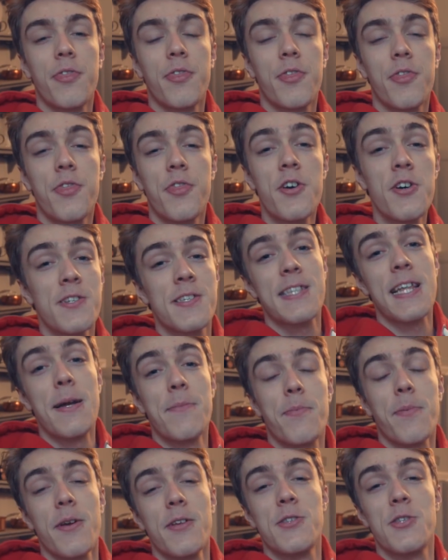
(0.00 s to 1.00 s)
Third
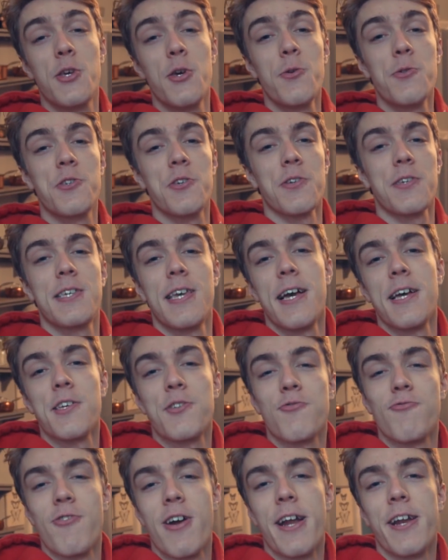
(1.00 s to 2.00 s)
step to success
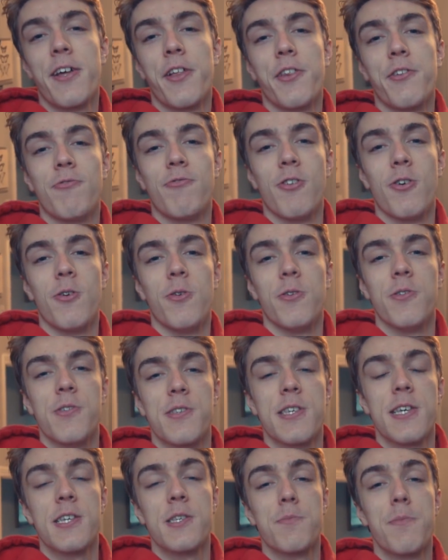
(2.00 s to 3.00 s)
for riding on the
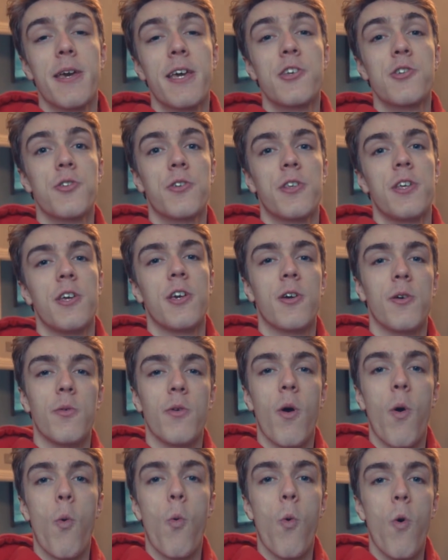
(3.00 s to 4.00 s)
rollers is making sure that you
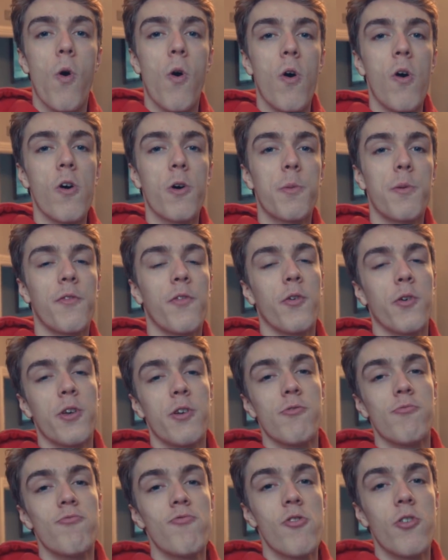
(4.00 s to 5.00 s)
can walk before
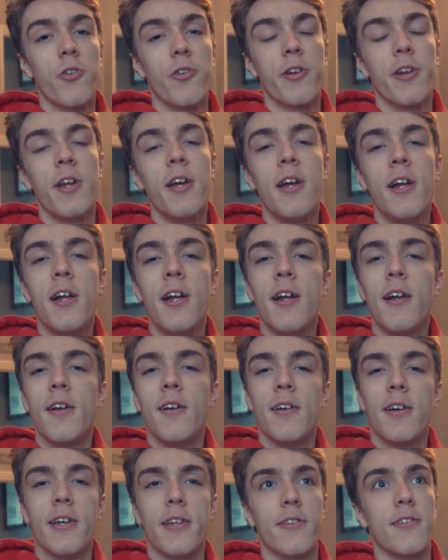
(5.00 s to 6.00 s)
you run,
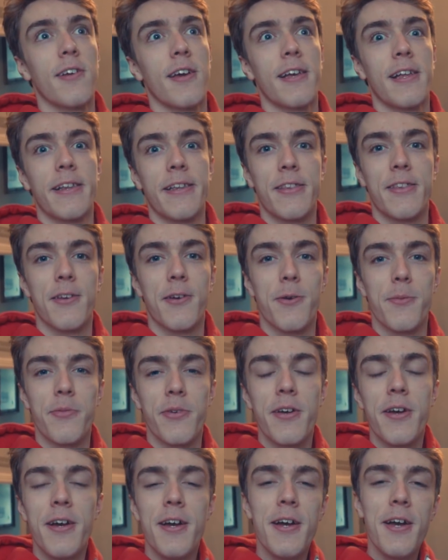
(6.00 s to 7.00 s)
in cycling
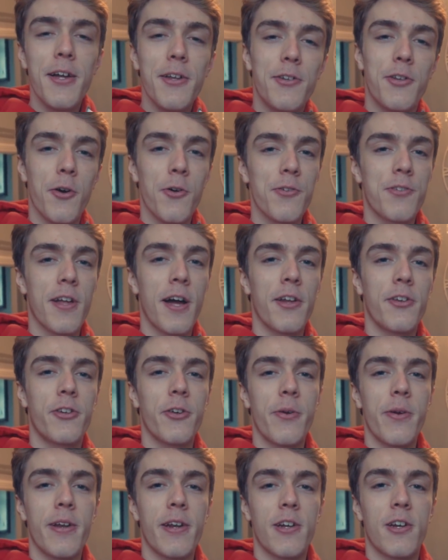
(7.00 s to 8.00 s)
terms. Don't start
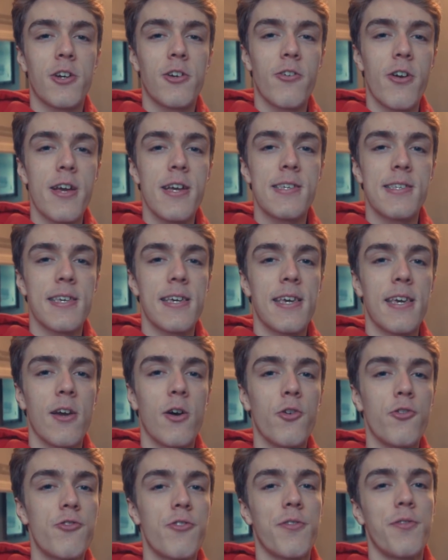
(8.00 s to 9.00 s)
doing crazy
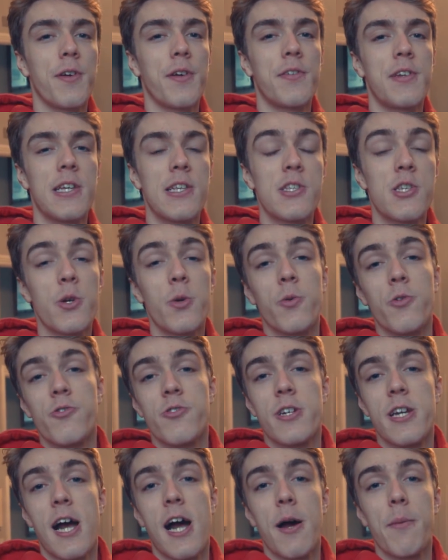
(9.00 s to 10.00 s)
150,
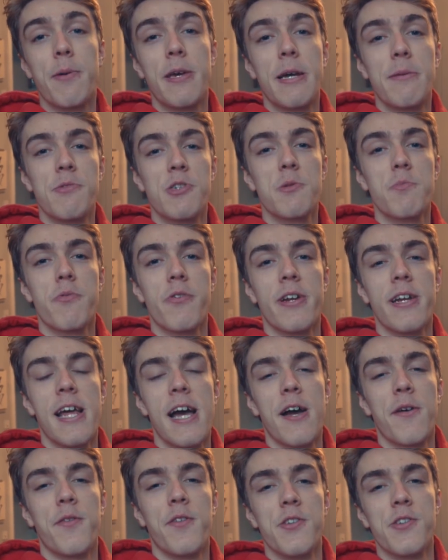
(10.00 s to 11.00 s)
200 RPM sprint
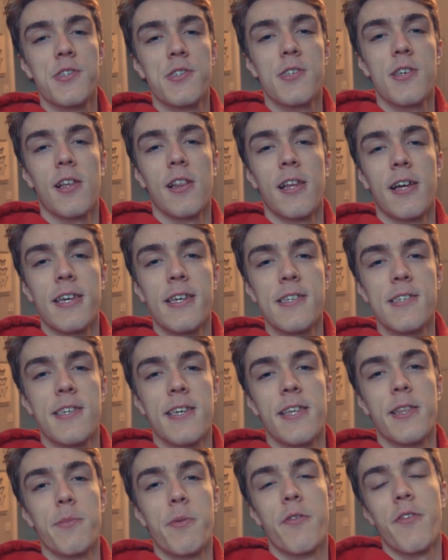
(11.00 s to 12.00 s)
efforts like you
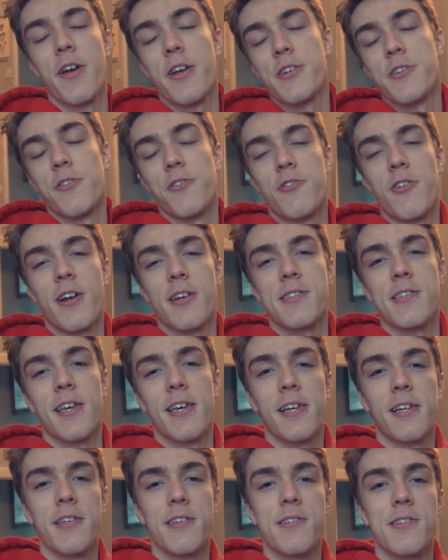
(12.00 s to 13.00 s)
see the professional track
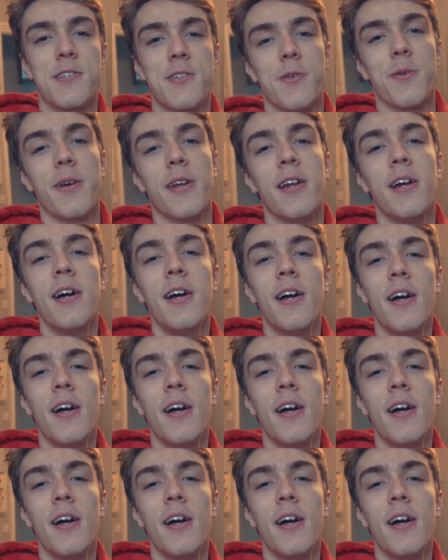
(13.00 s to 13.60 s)
cyclists doing